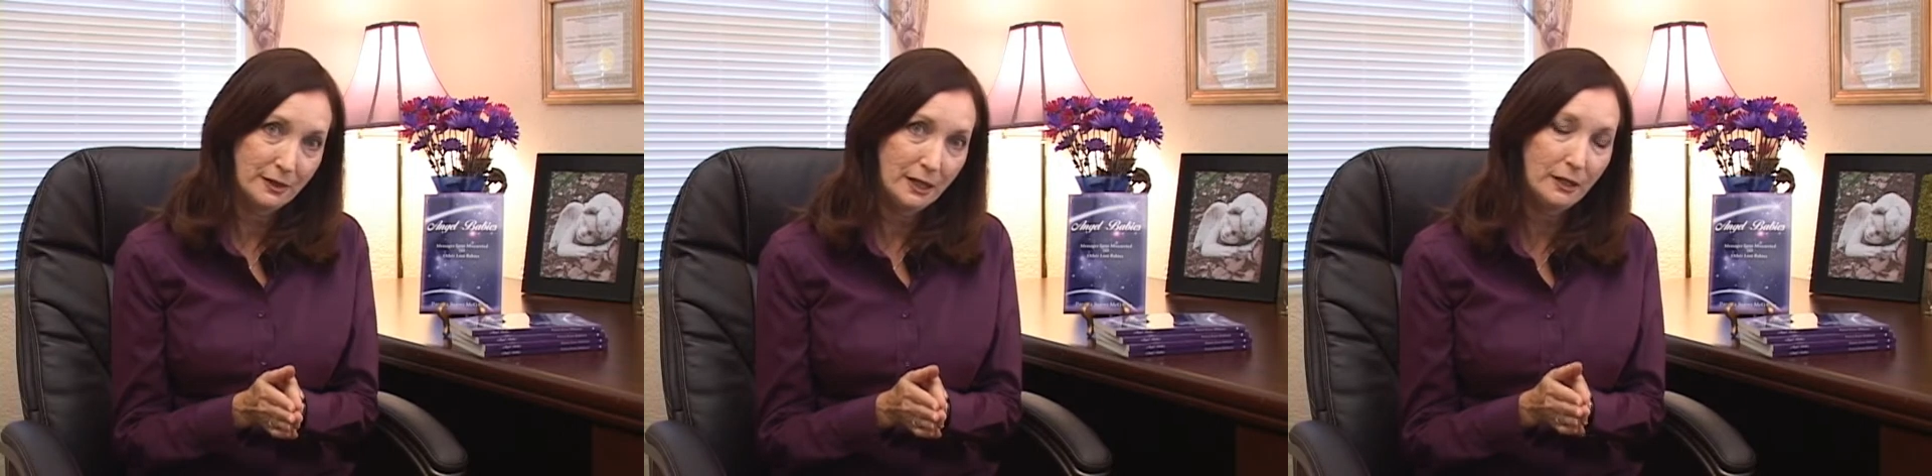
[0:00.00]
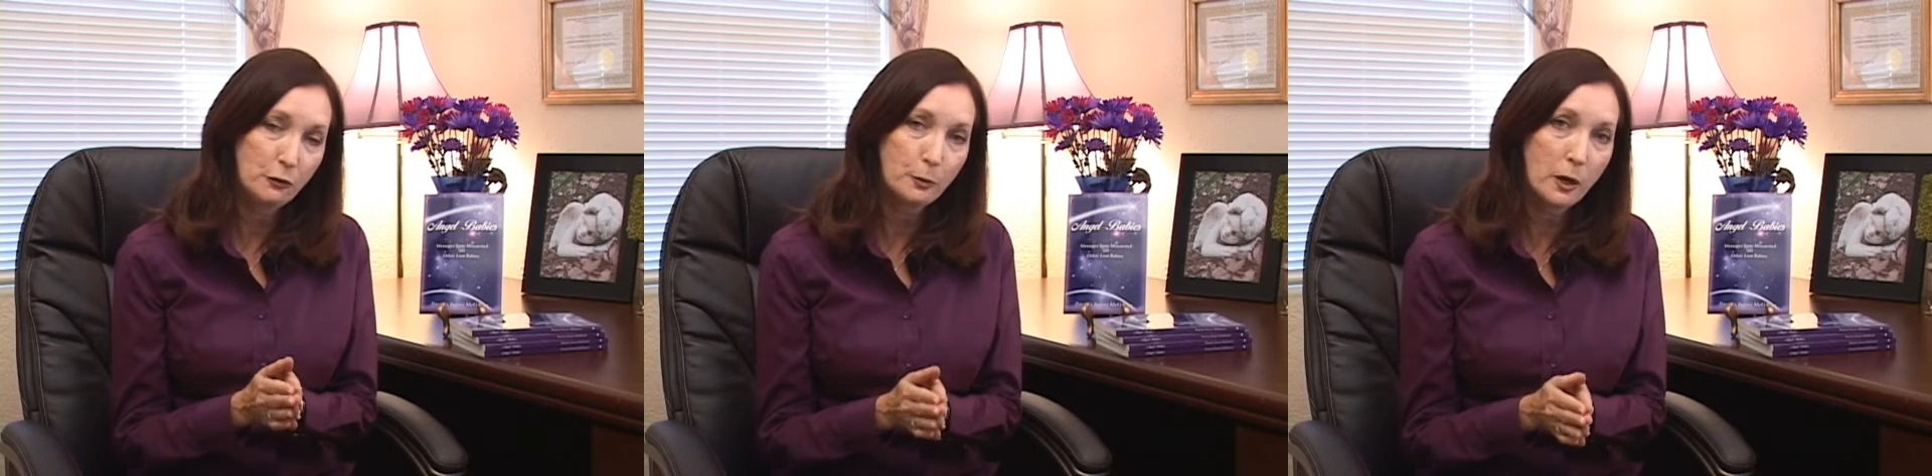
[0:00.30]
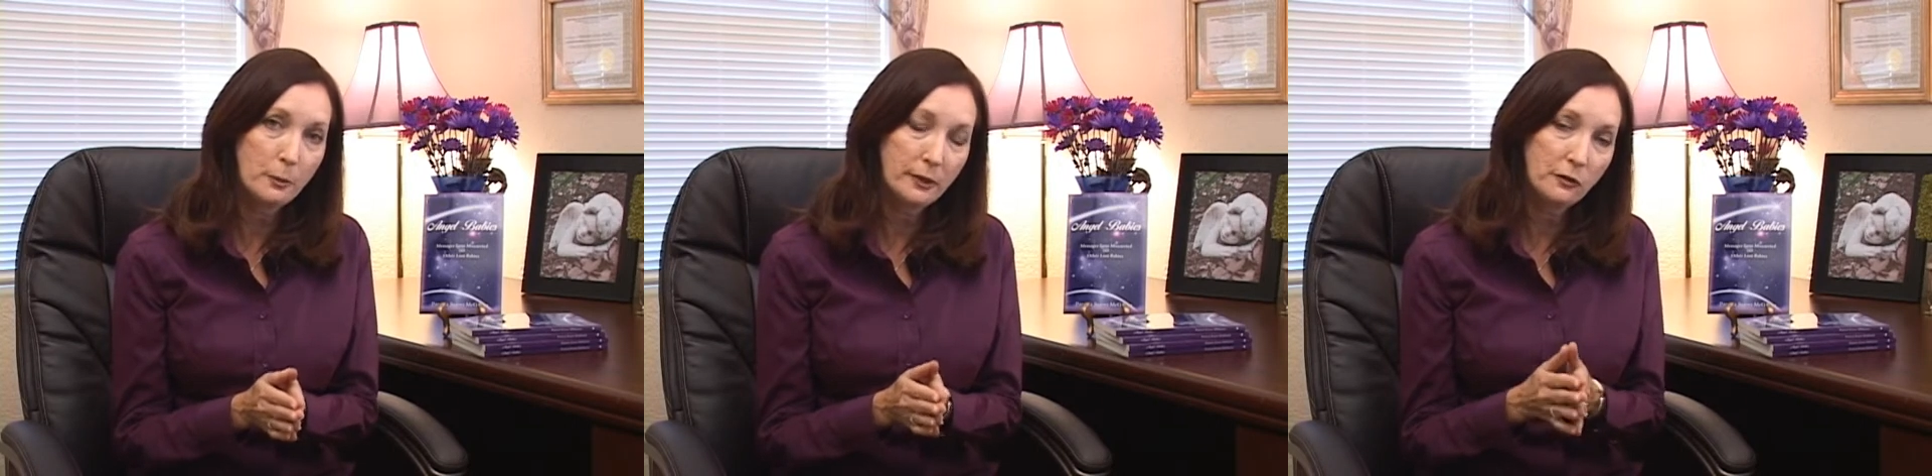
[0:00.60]
he's
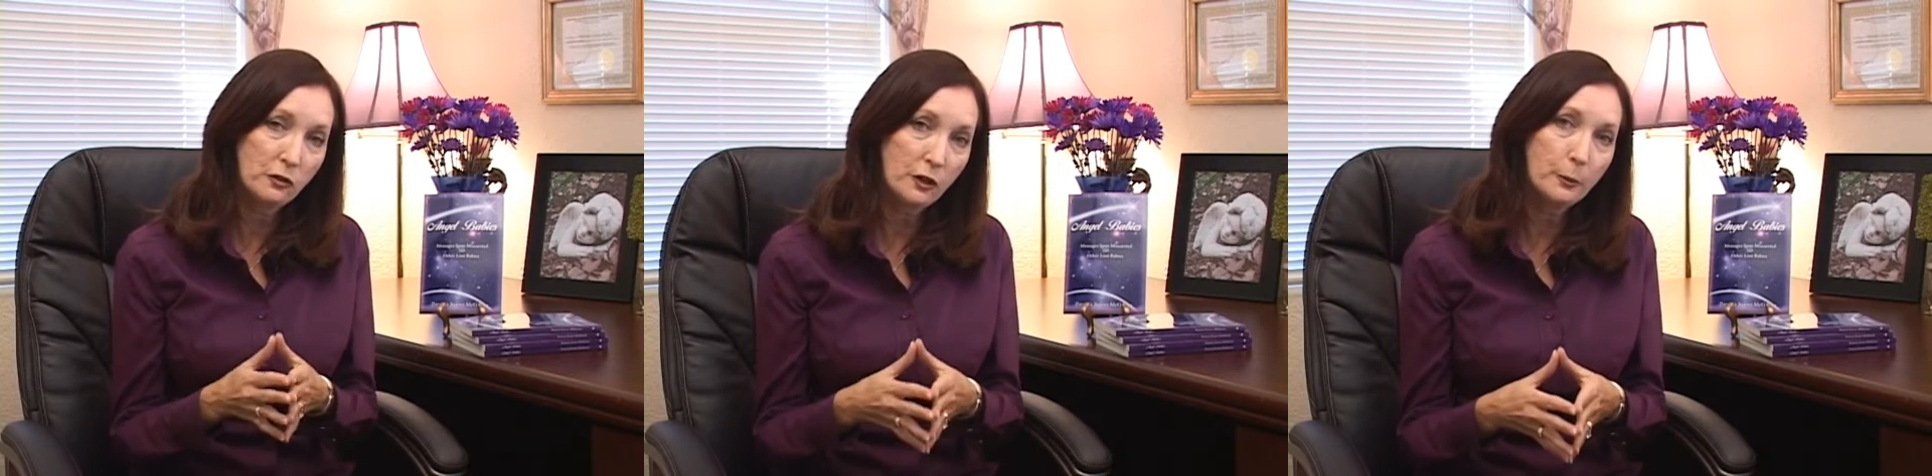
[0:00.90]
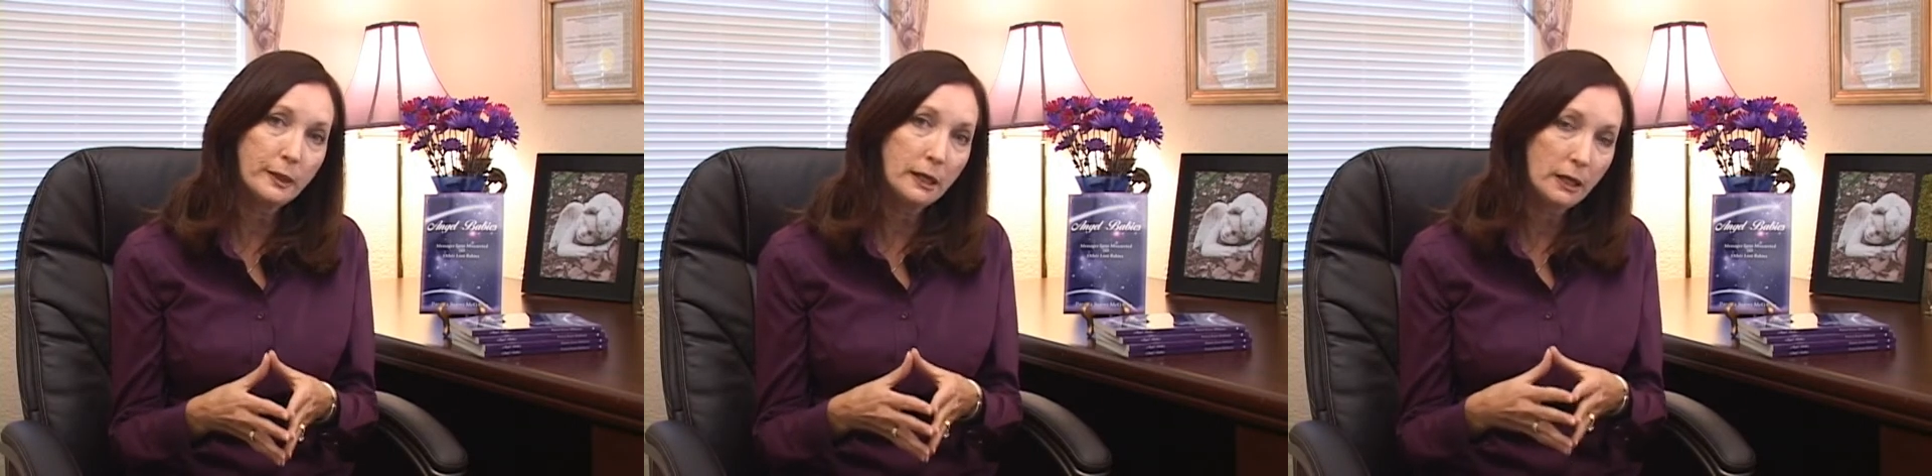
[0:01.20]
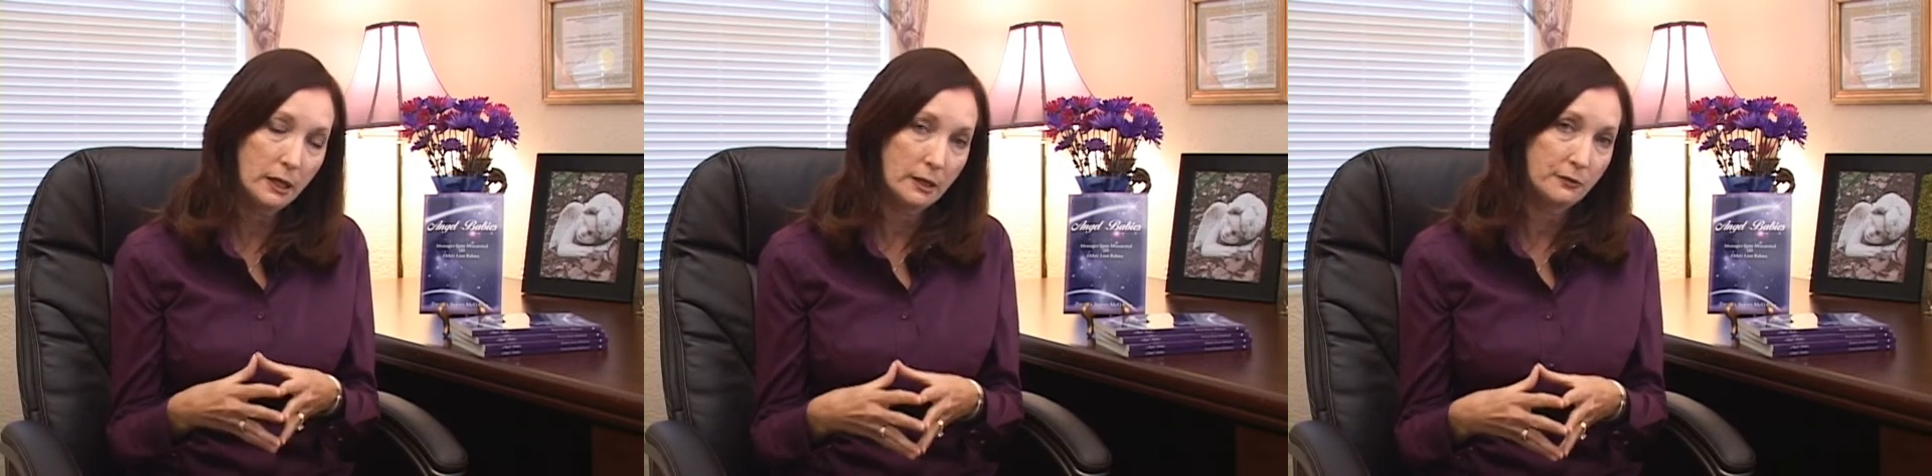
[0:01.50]
brought me so many
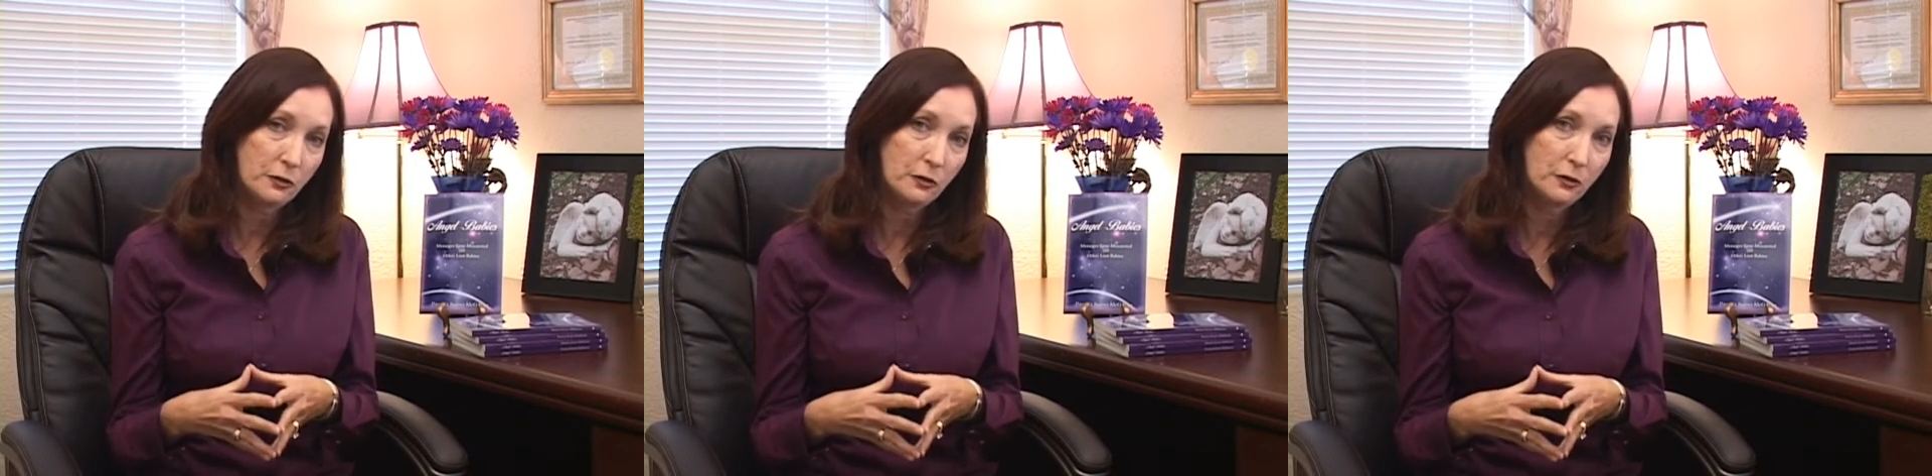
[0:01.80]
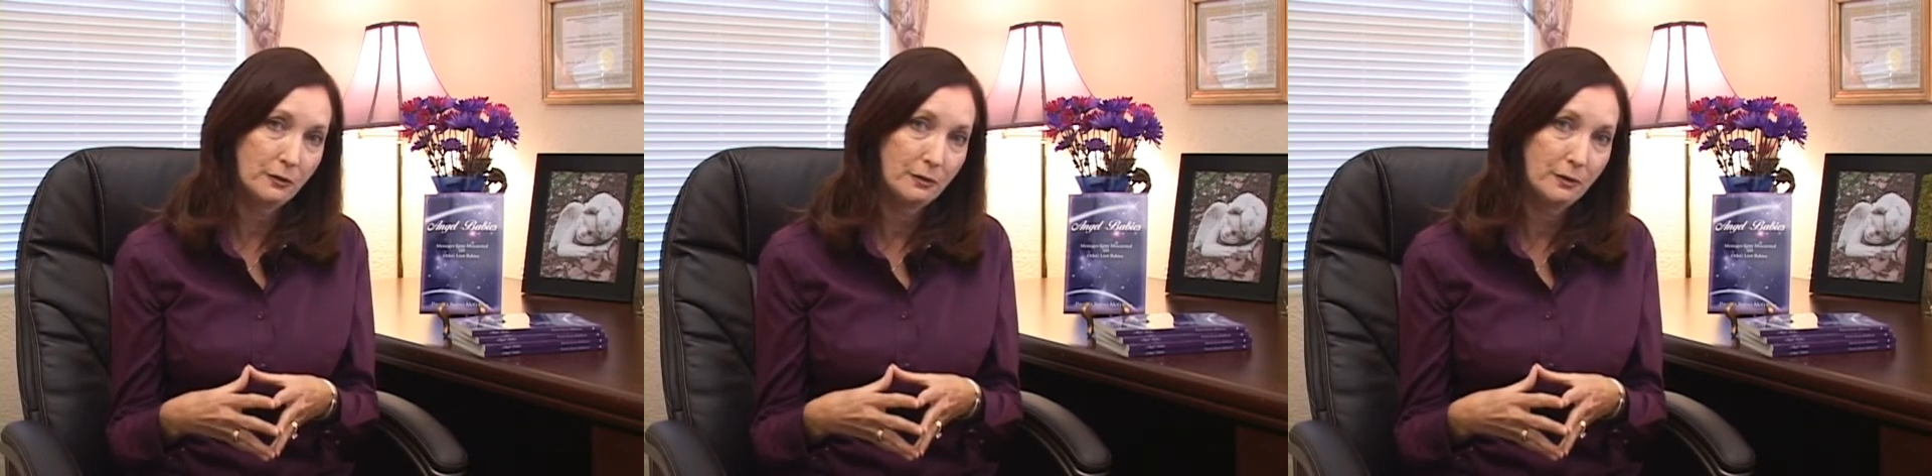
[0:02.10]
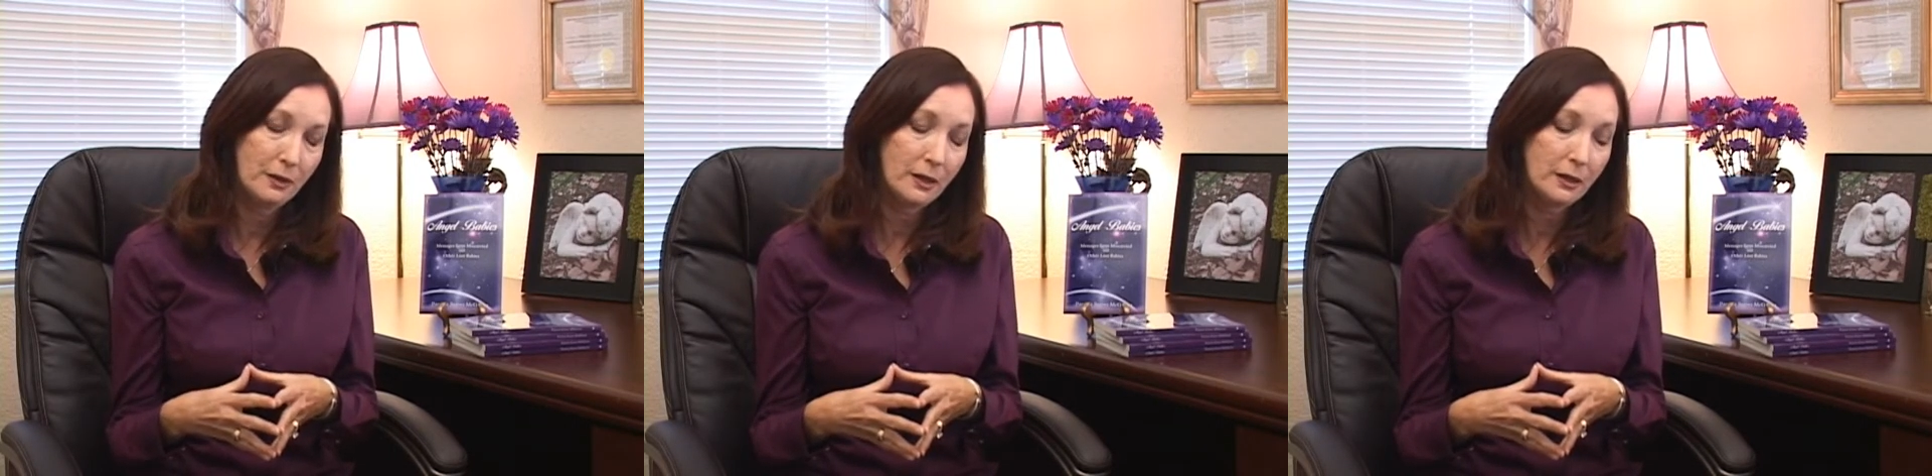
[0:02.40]
gifts
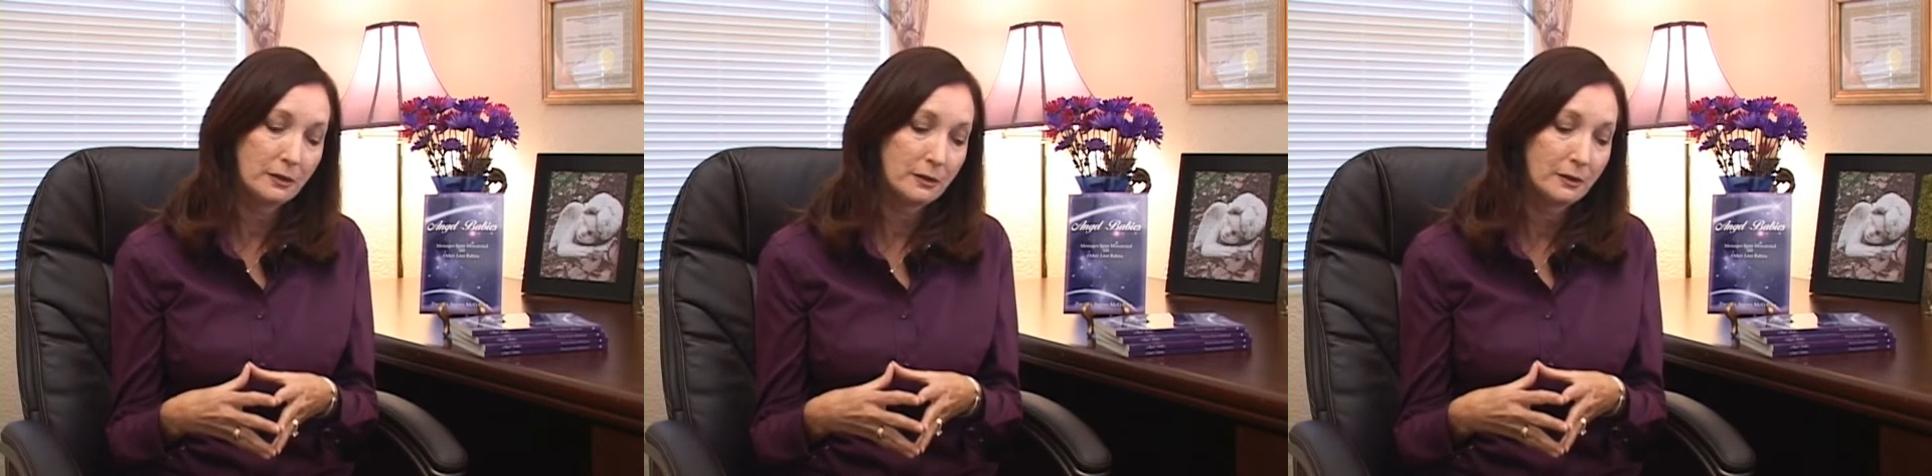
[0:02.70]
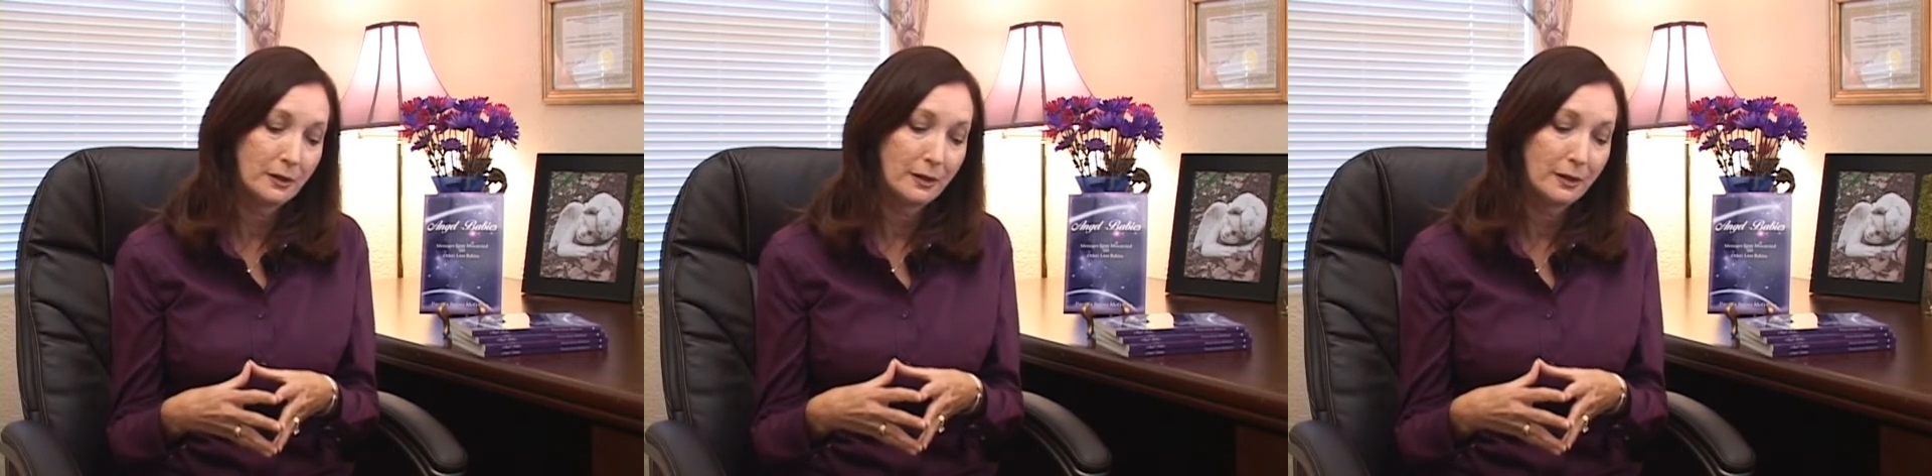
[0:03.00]
that